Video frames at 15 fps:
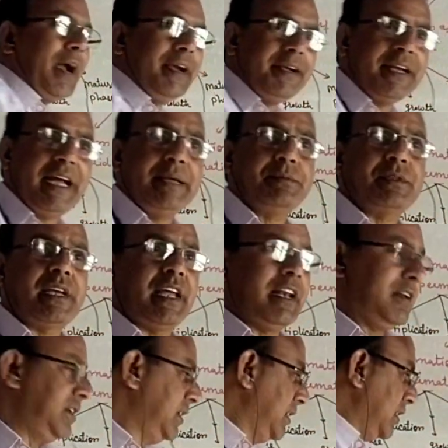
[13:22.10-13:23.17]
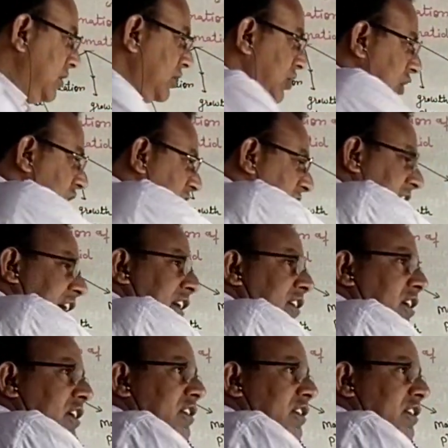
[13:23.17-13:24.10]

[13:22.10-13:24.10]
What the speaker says: Y type cell, they